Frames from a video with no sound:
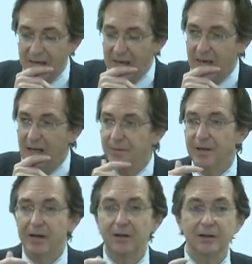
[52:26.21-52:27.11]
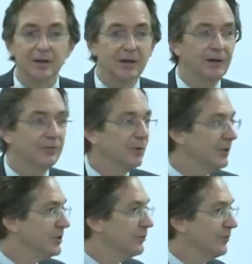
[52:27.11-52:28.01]
uh, they'll uh,
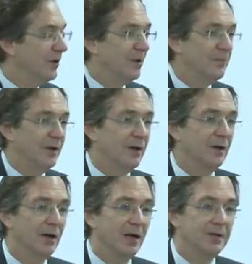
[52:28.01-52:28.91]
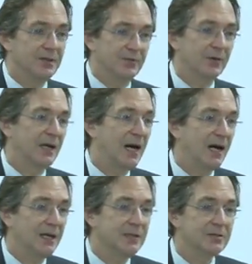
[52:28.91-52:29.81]
forage from different
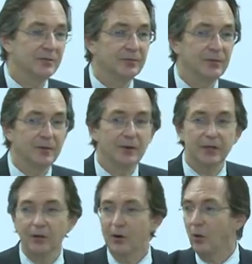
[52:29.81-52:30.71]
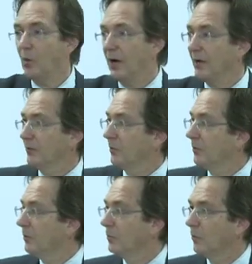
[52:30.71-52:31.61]
kinds of, you know, a
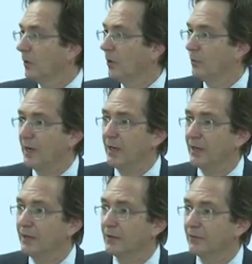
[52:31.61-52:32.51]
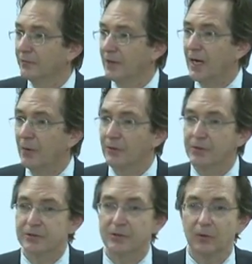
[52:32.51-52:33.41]
wider array of
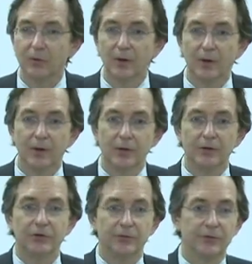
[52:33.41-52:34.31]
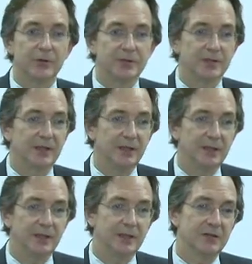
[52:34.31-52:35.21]
flowers. So
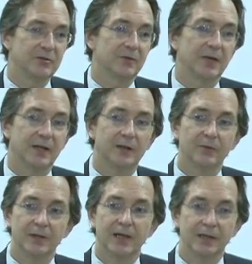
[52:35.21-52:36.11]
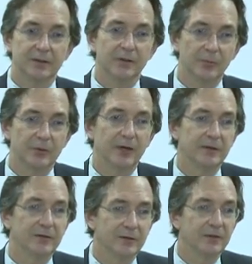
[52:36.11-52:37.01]
diversity is directly related to the
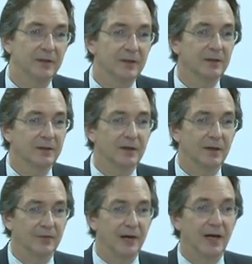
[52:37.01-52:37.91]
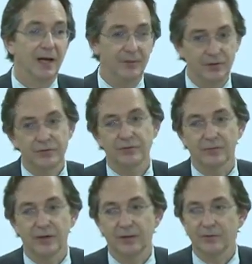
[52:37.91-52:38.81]
productivity of the hive and the
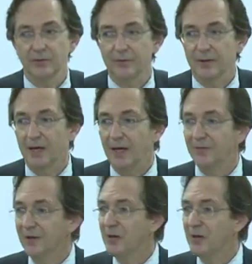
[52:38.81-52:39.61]
survival of the hive.